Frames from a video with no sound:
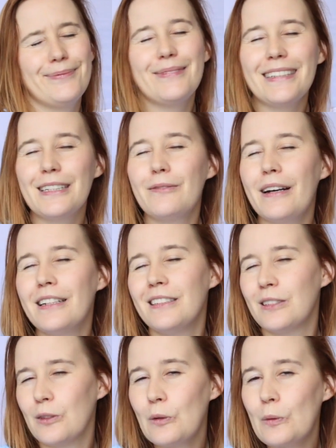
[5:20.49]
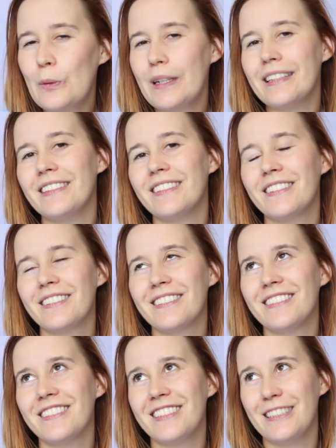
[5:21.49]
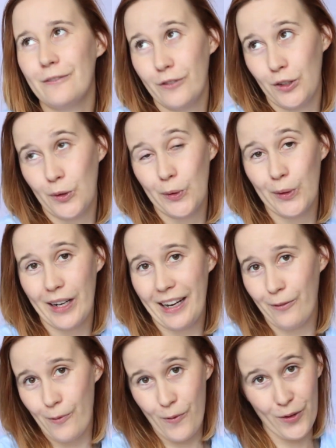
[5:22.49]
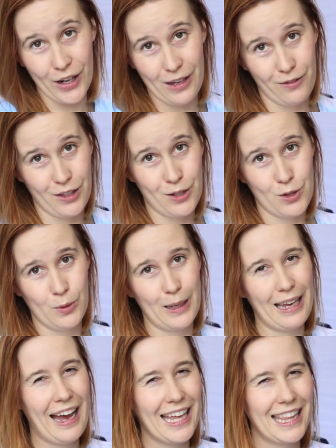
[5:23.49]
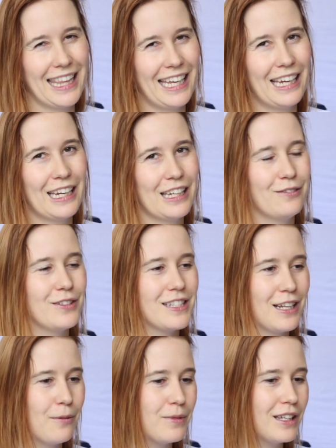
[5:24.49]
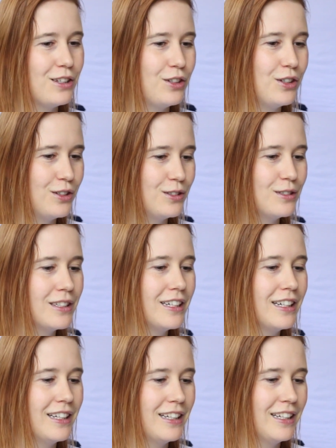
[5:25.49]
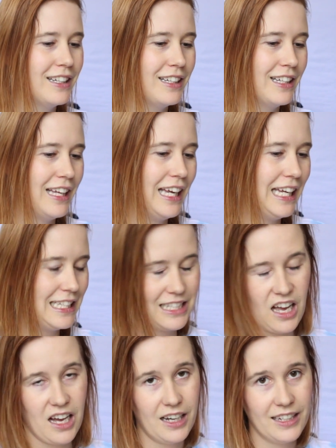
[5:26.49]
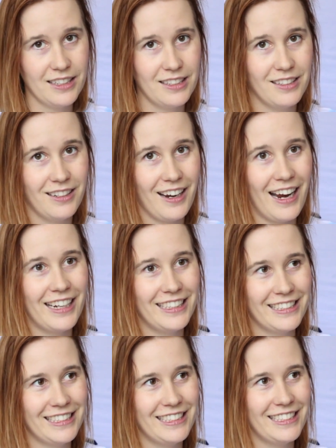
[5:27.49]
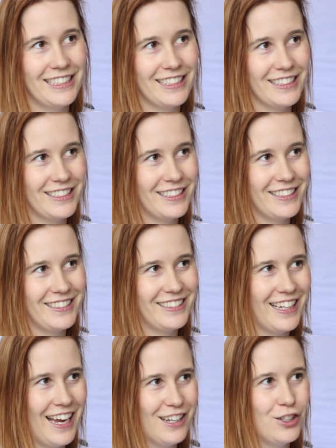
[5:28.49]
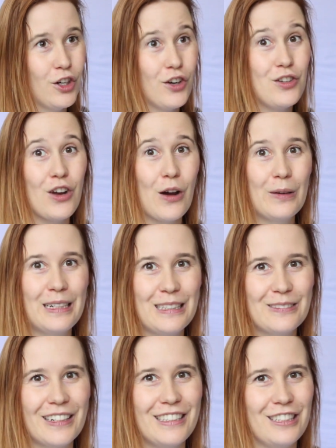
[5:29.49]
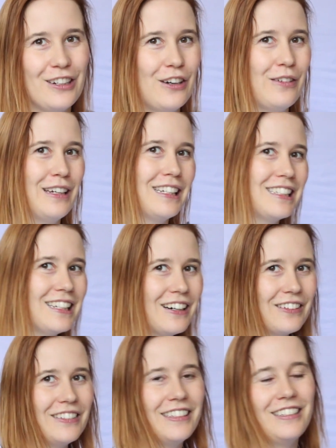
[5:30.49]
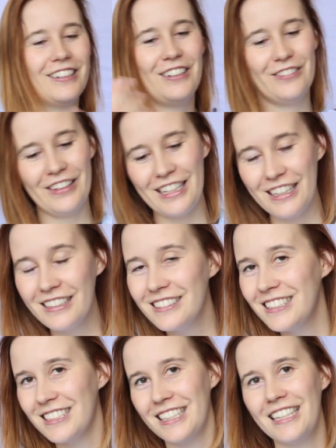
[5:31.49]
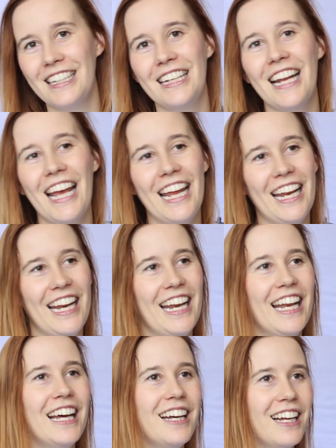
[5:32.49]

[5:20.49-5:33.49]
Week 1 is always difficult, whatever you're doing, I think. If it's something new, it's hard. And yeah, you don't know anyone, you don't know where you're going, you don't know where you can sit, and